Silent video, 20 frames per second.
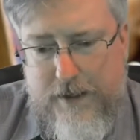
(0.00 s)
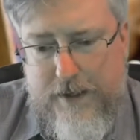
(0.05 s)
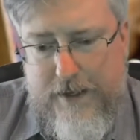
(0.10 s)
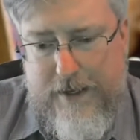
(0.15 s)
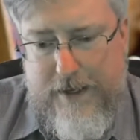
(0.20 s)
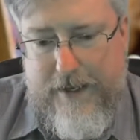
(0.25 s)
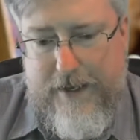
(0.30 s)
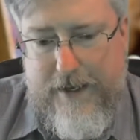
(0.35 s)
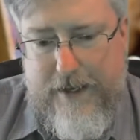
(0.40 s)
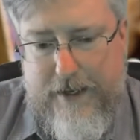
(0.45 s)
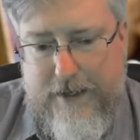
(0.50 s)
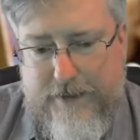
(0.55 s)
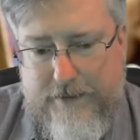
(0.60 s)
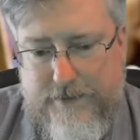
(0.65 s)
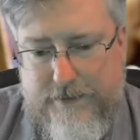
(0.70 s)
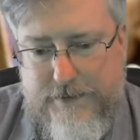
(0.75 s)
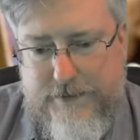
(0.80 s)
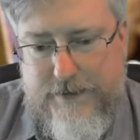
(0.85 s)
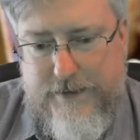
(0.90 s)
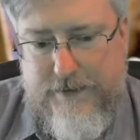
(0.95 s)

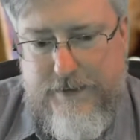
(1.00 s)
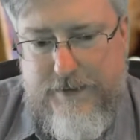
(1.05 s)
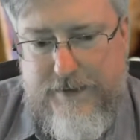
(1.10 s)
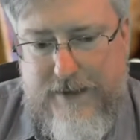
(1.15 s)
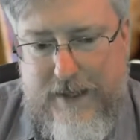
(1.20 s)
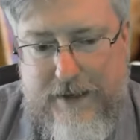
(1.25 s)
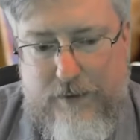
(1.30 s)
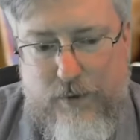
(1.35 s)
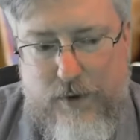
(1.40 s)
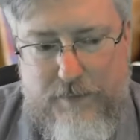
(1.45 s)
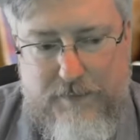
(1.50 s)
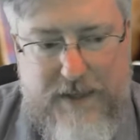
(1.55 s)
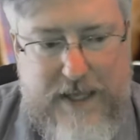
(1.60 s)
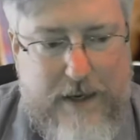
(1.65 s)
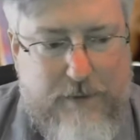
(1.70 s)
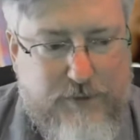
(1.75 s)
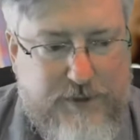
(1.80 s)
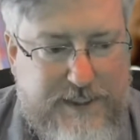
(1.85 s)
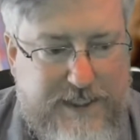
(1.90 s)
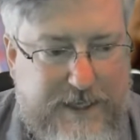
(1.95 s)
And they would be
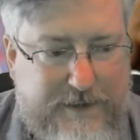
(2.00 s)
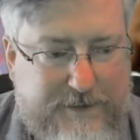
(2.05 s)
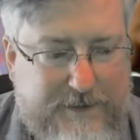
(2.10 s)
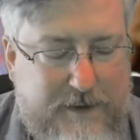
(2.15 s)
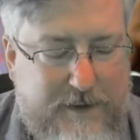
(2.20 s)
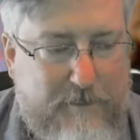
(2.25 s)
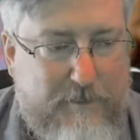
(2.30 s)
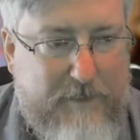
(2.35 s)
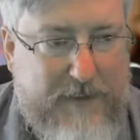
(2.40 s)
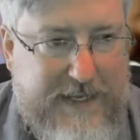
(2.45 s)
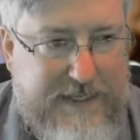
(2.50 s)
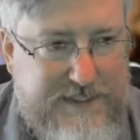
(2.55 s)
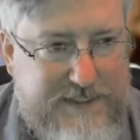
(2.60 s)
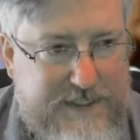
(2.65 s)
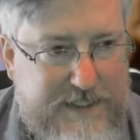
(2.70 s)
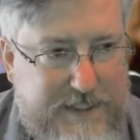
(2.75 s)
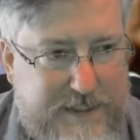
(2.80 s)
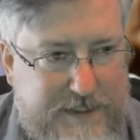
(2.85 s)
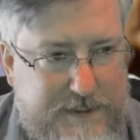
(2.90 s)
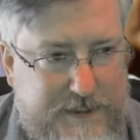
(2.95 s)
able to get the
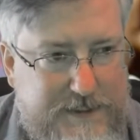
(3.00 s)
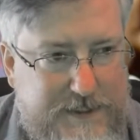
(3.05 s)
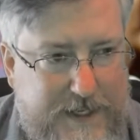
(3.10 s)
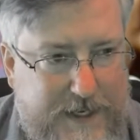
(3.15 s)
basics